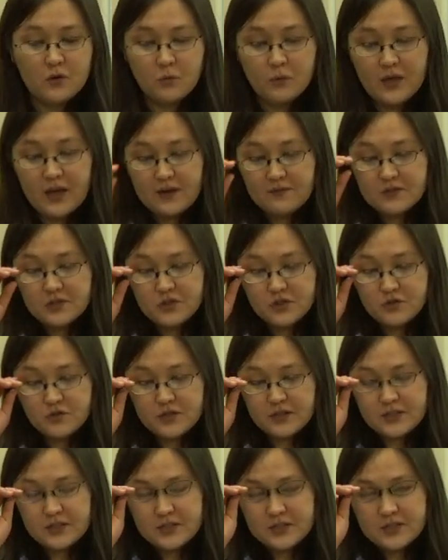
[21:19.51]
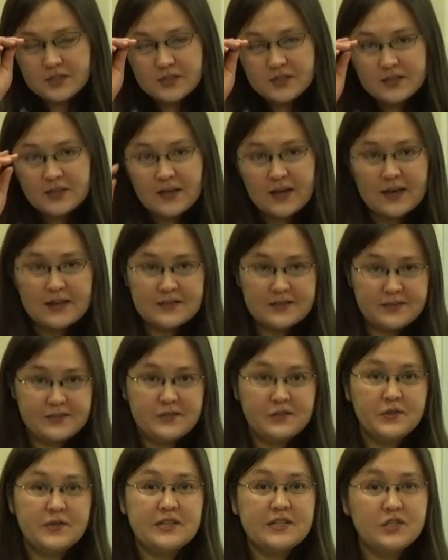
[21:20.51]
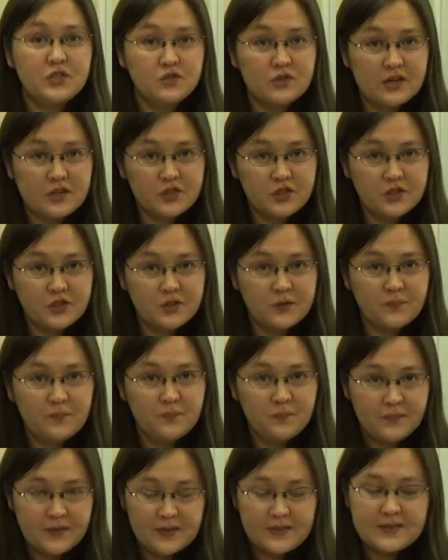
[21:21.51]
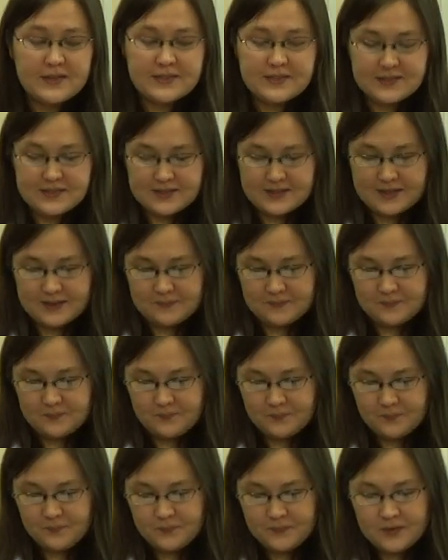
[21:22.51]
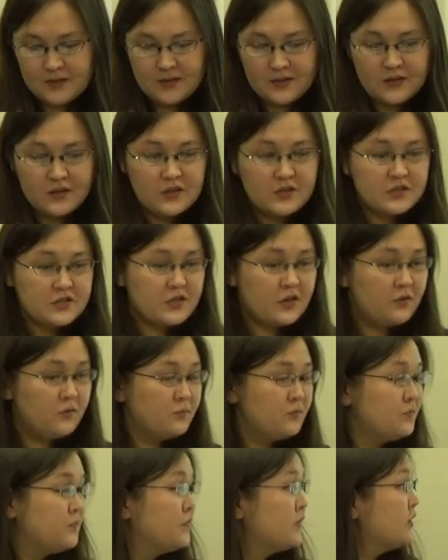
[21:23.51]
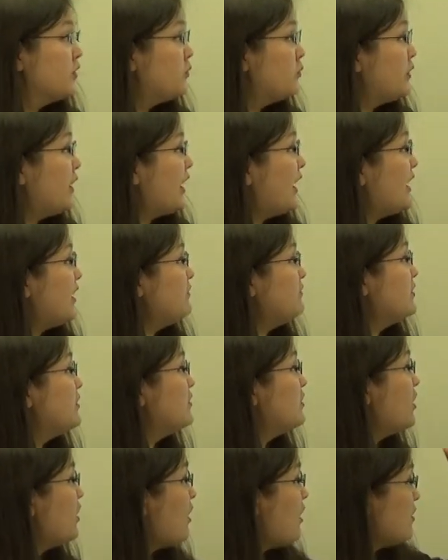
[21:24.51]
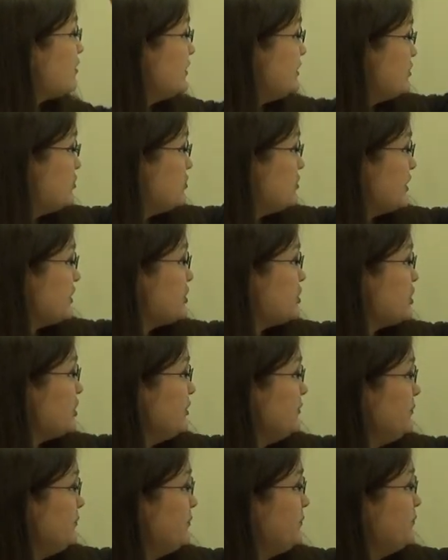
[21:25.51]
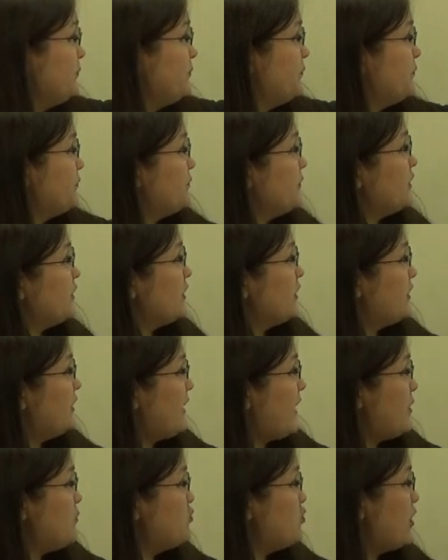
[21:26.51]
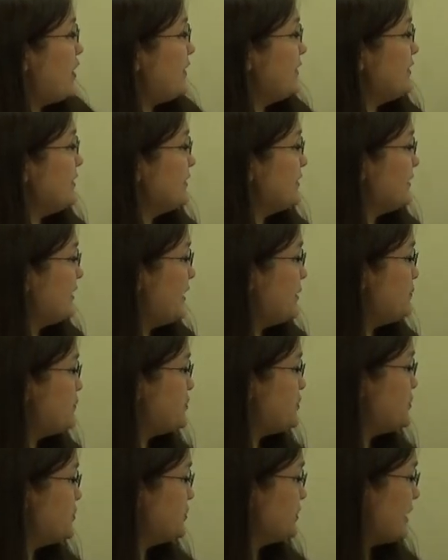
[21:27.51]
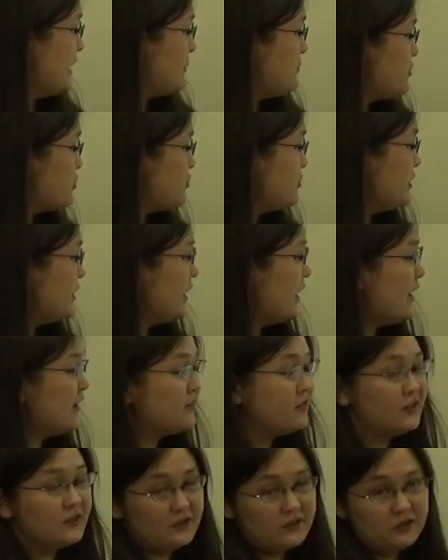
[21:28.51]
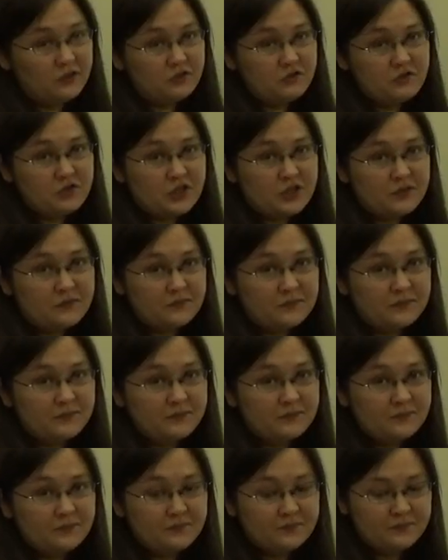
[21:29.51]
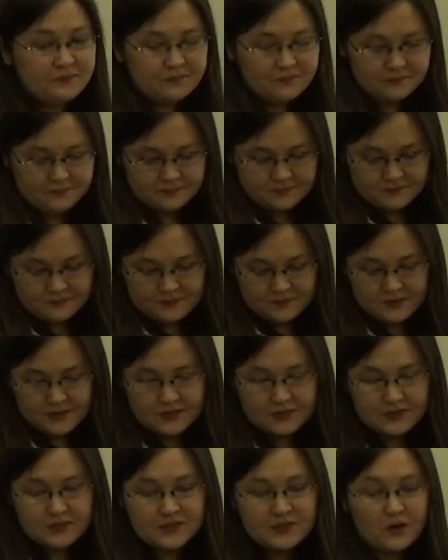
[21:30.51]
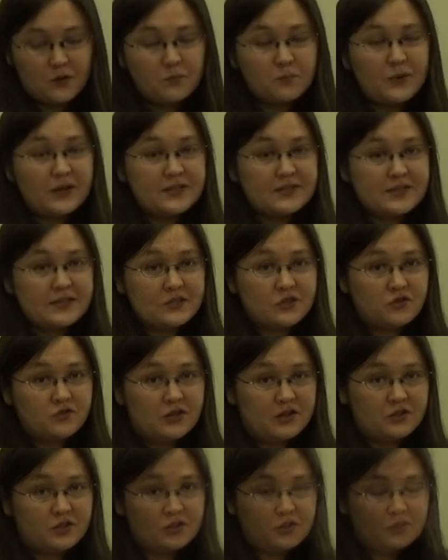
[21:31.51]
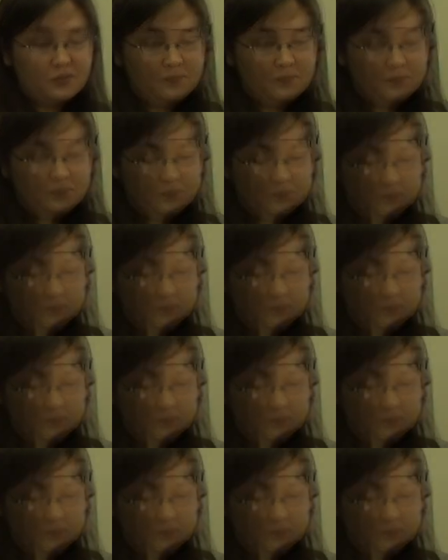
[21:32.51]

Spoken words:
We have a strict and serious structure. This is it. So we have our introduction, claim 1, claim 2, claim 3, and conclusion. This is our basic structure.